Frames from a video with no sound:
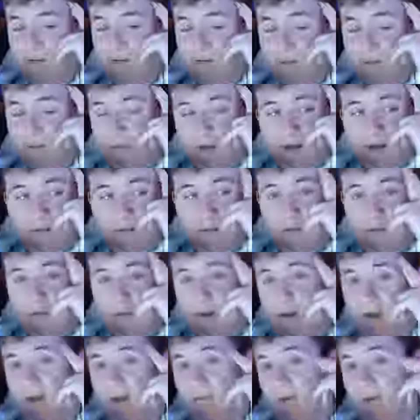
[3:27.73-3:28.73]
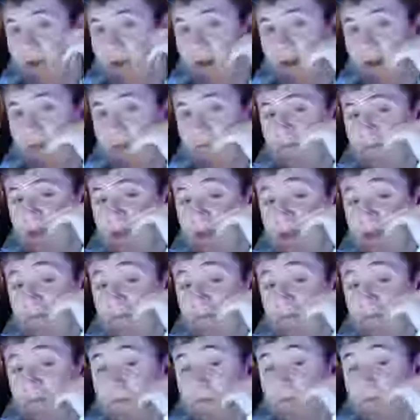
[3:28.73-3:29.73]
I'm getting my head
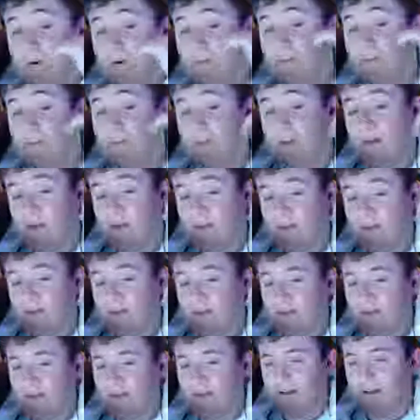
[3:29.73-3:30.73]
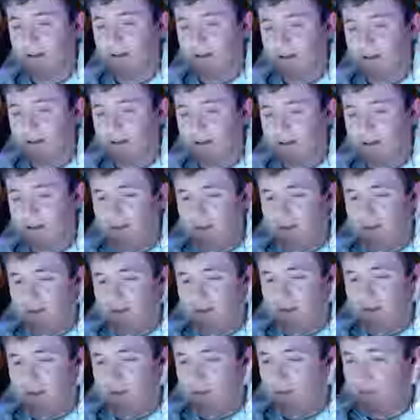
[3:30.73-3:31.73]
made from More for Less
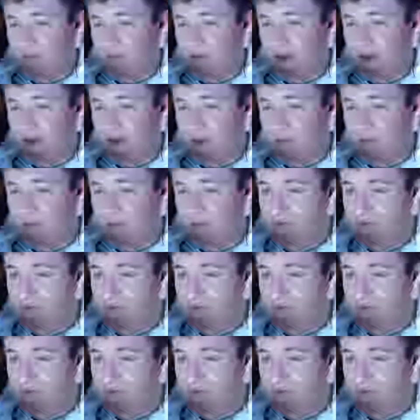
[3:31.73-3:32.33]
because Pineapple